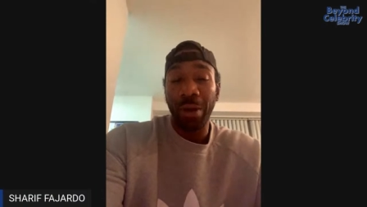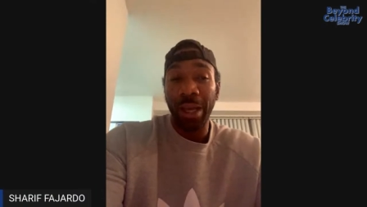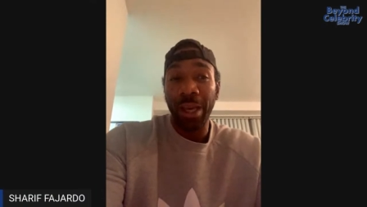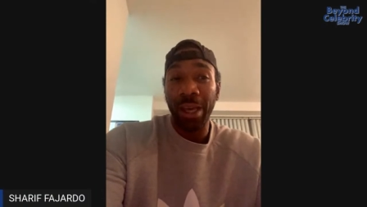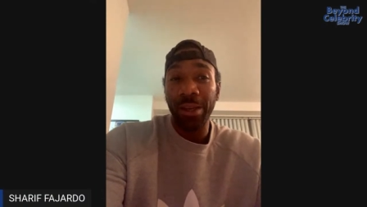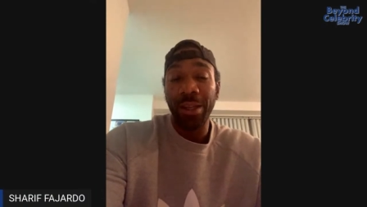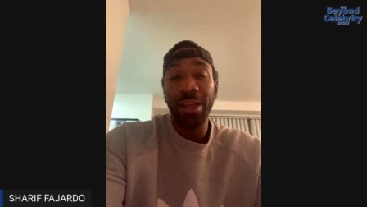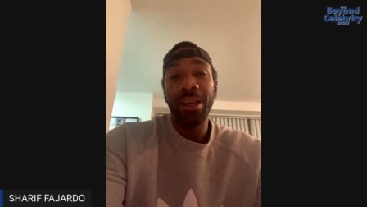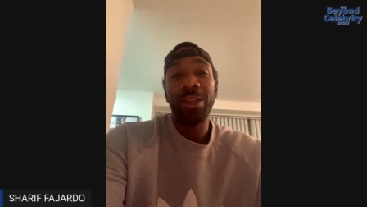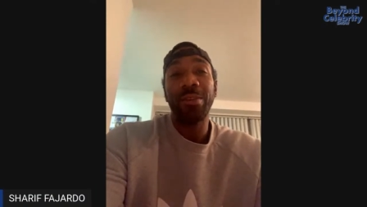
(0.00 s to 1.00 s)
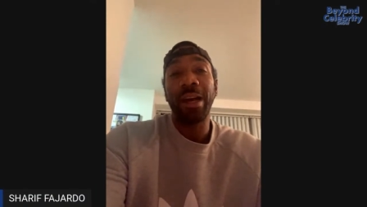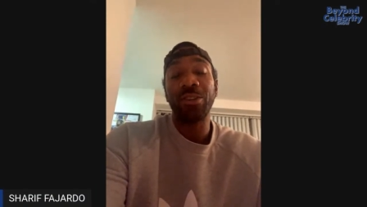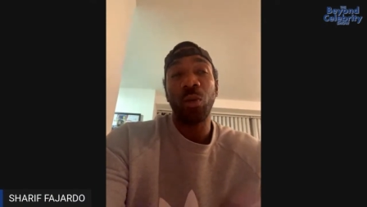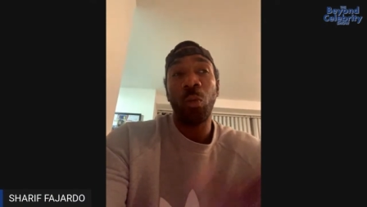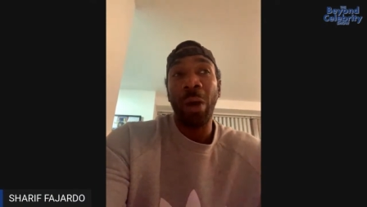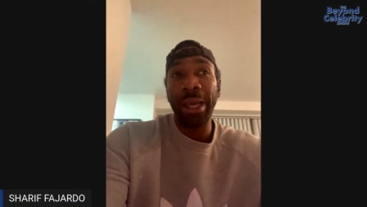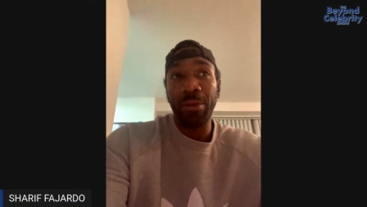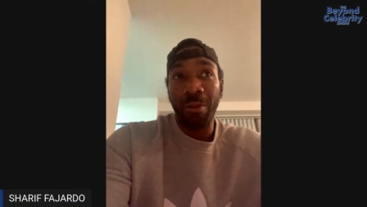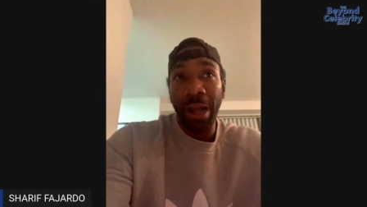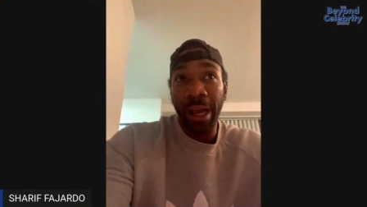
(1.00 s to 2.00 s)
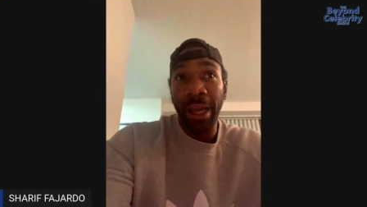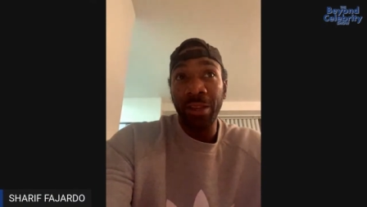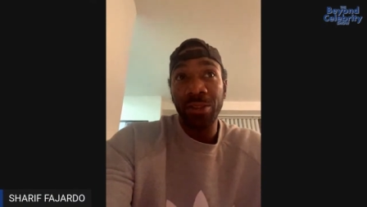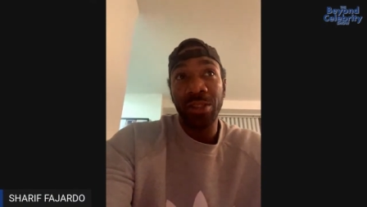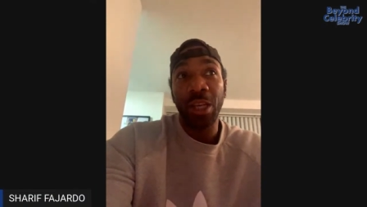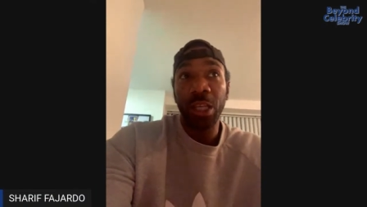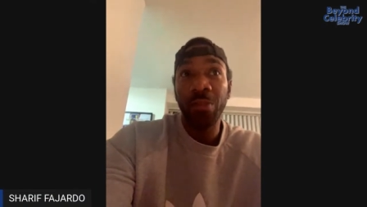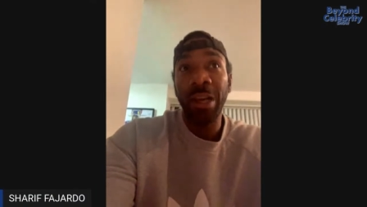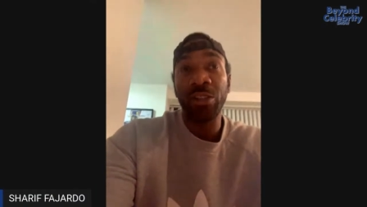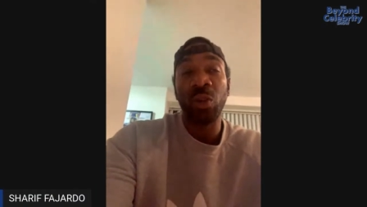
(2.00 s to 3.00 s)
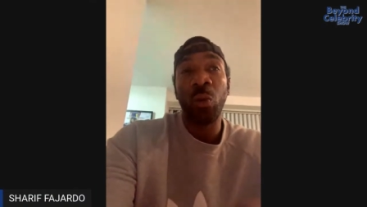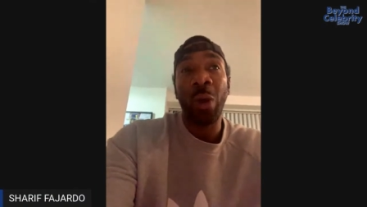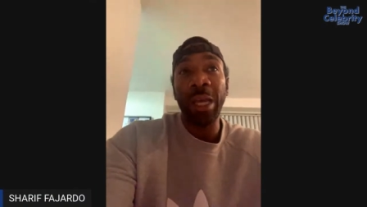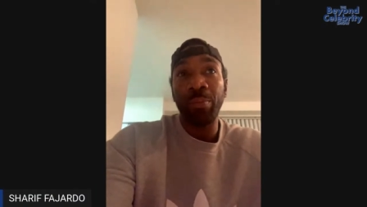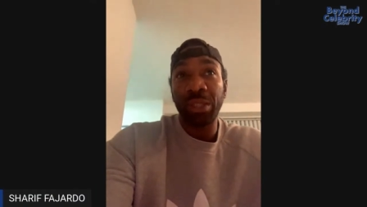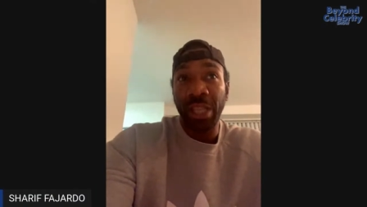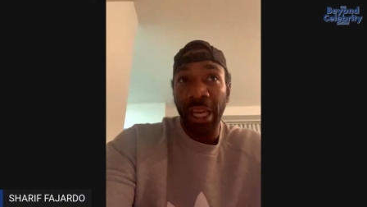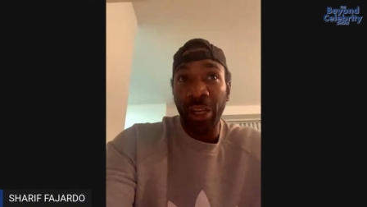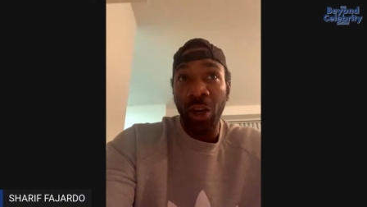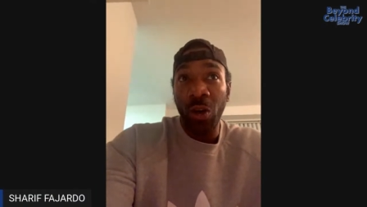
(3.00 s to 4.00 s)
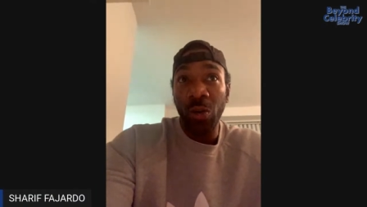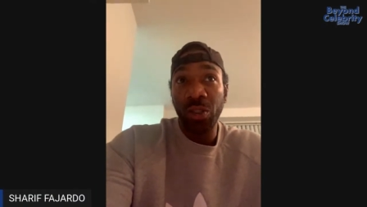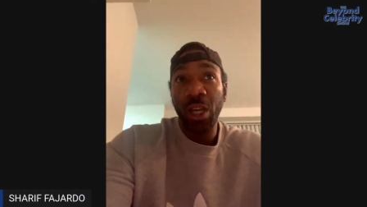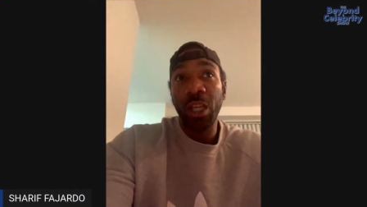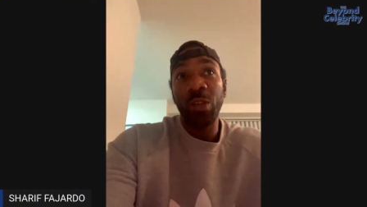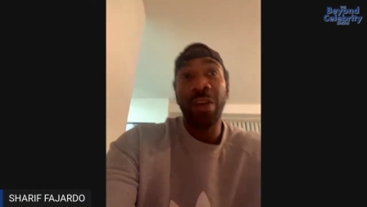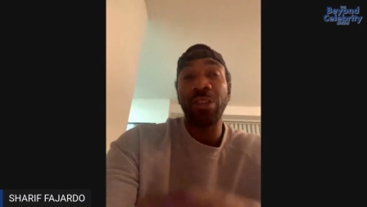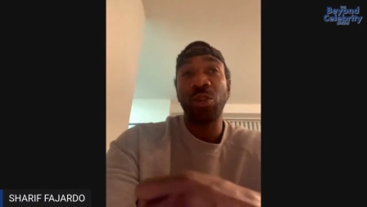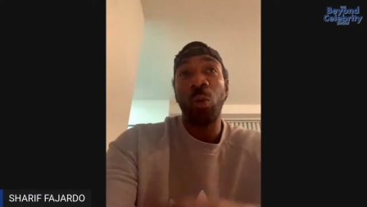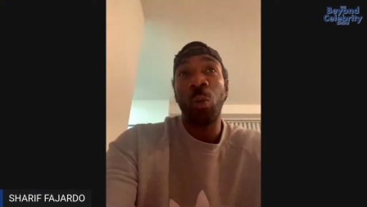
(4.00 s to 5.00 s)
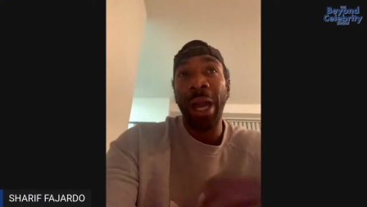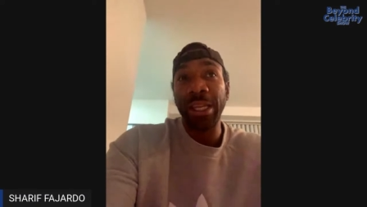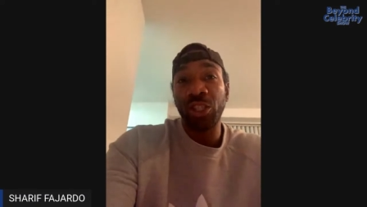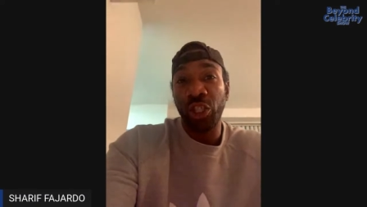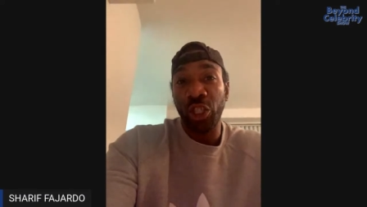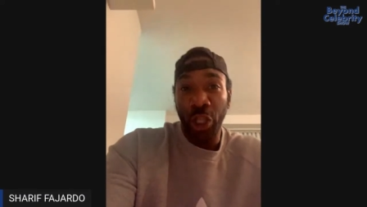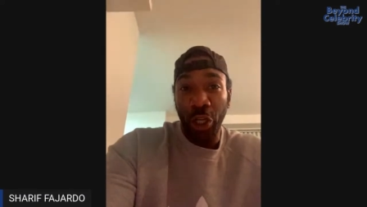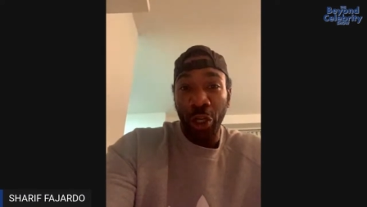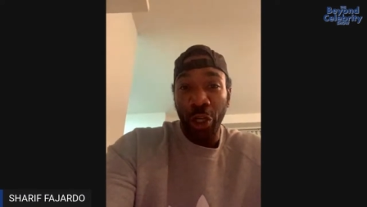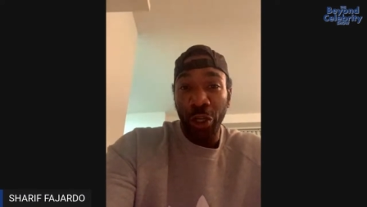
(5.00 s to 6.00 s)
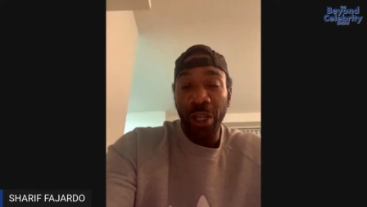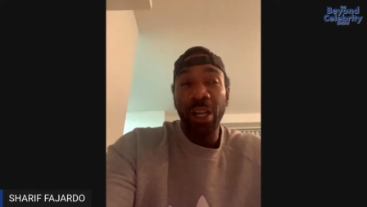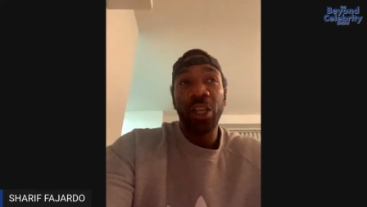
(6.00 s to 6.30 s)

bread, you've got your white rice, you've got your white potatoes, you've got your white sugar.